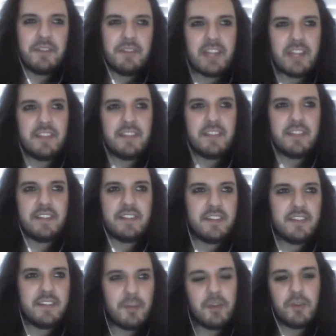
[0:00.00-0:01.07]
nobody's ever done this,
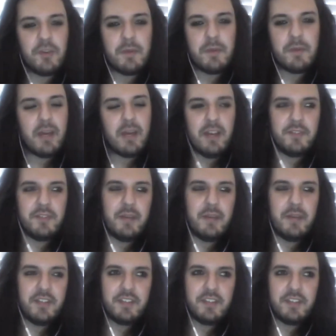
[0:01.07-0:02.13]
and somebody told me Blast
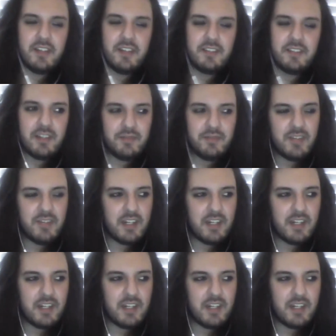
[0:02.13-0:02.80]
Master, and I was like,